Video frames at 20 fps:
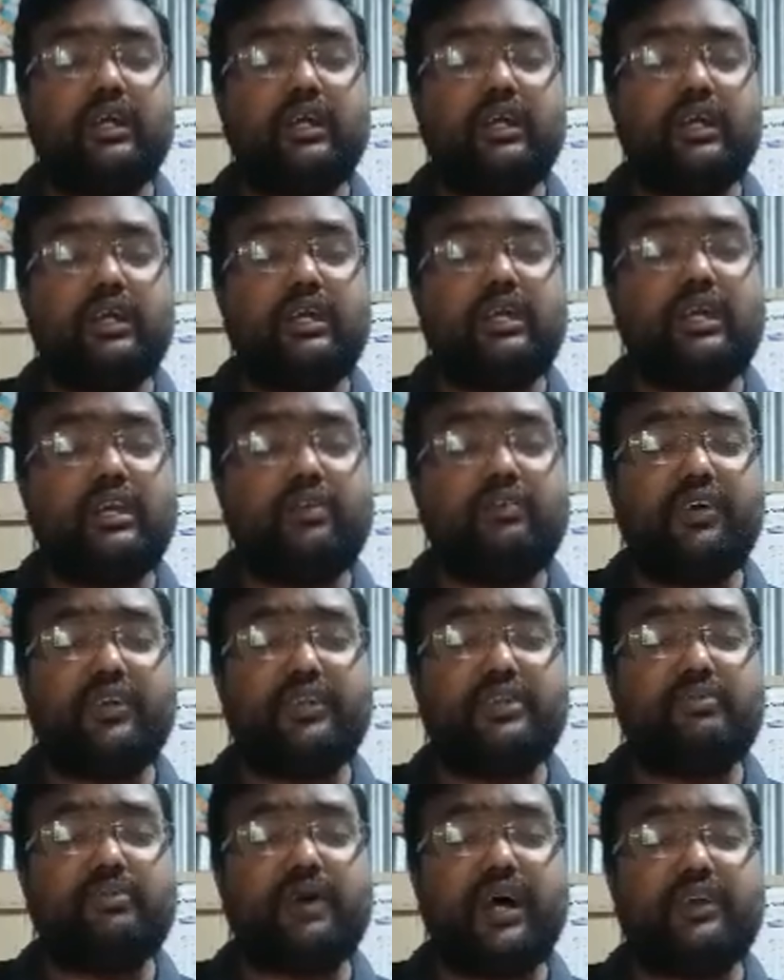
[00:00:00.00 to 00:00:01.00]
He even
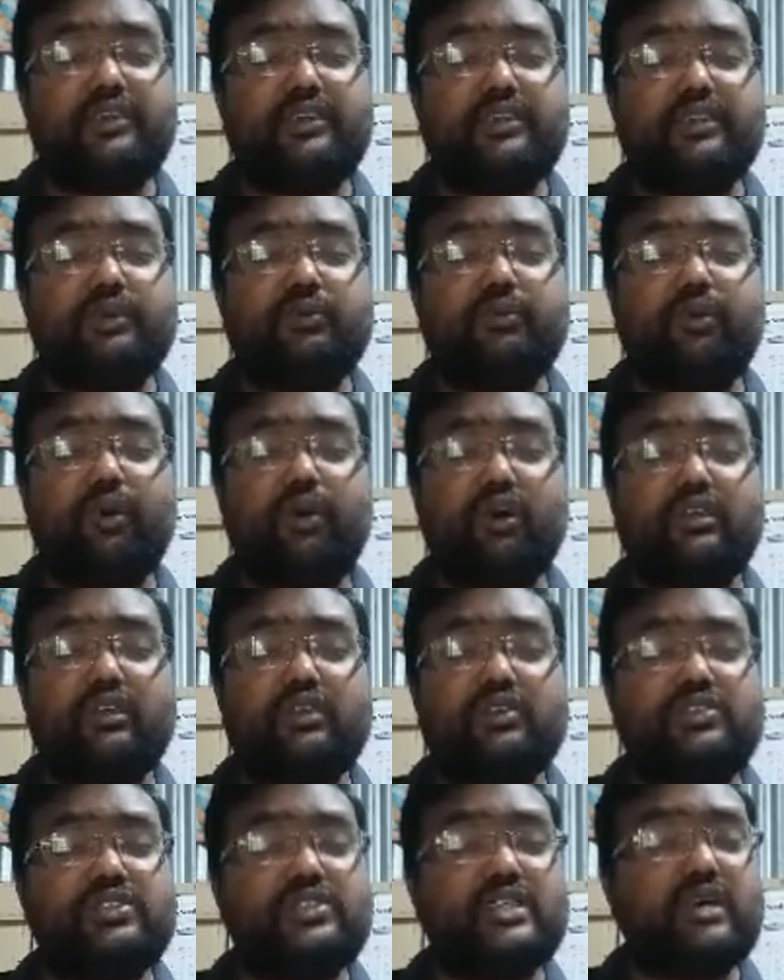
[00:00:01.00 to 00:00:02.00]
divided the world
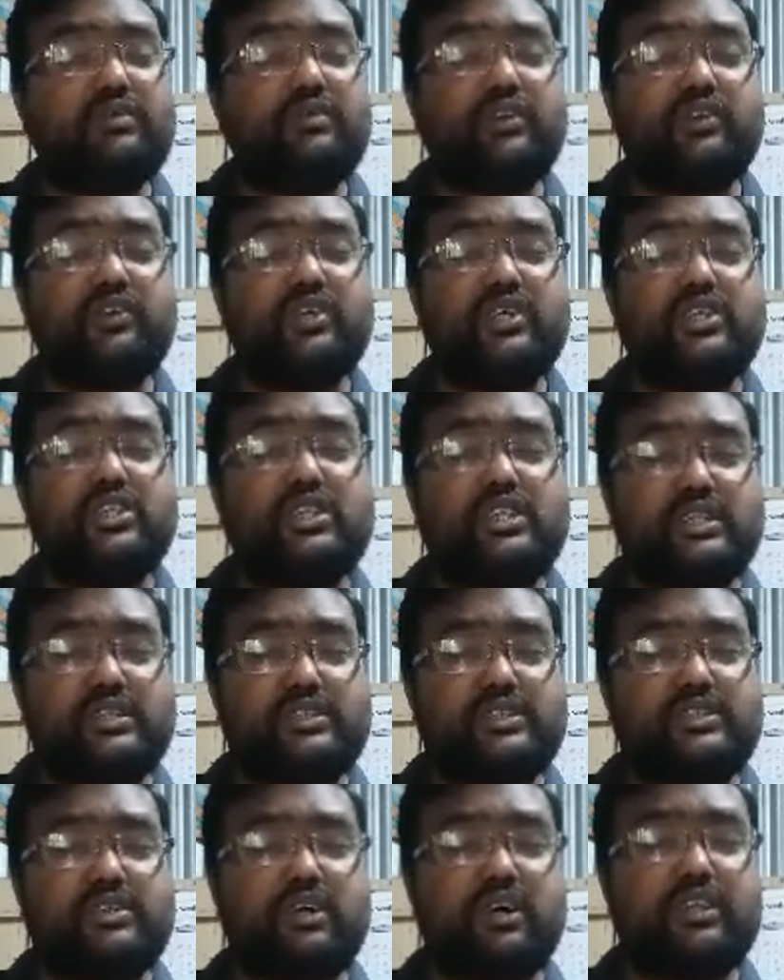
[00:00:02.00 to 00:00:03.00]
into 7
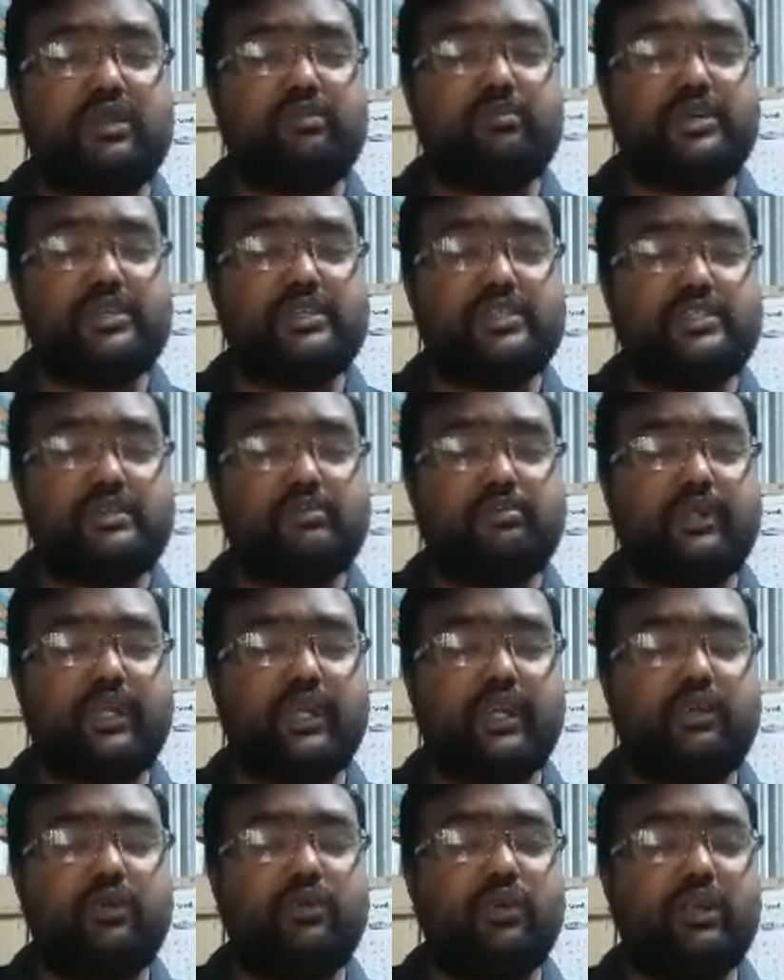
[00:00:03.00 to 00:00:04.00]
regions on the basis of
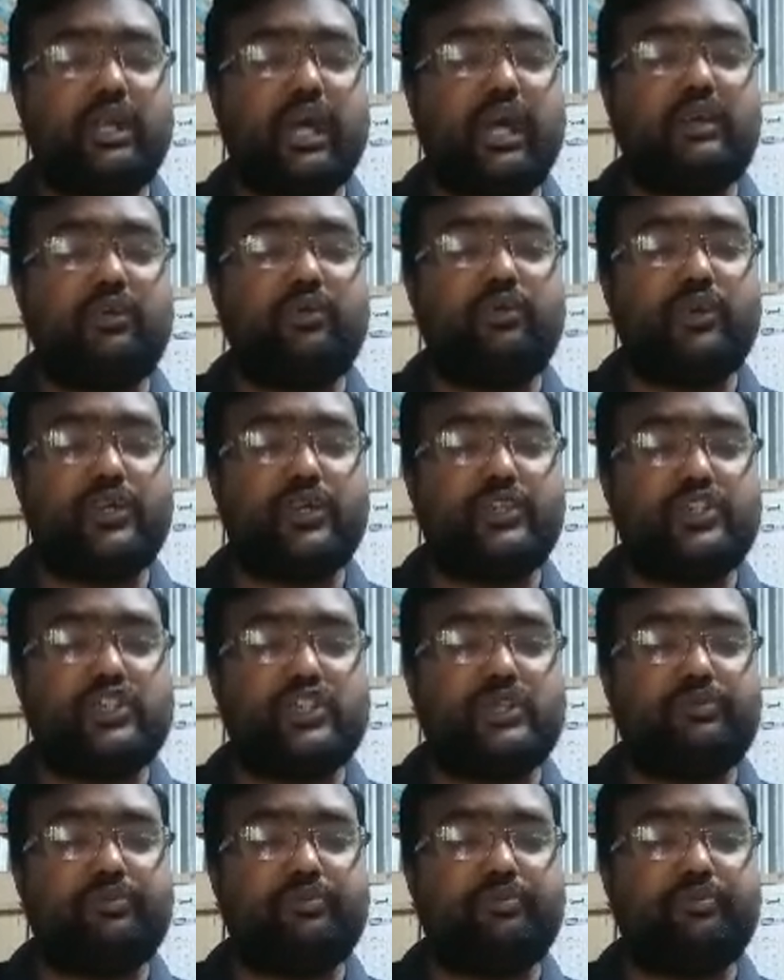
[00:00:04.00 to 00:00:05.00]
language.